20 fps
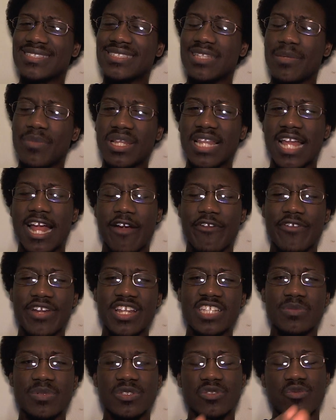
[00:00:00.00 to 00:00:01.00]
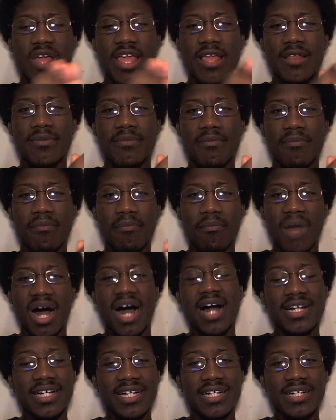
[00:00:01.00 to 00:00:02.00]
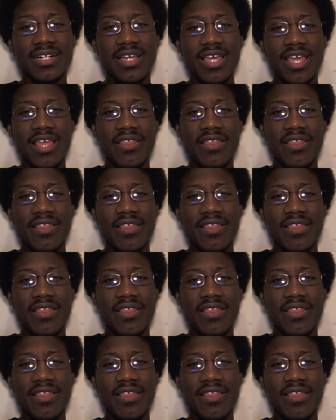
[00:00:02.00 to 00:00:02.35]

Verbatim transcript: similarities between manga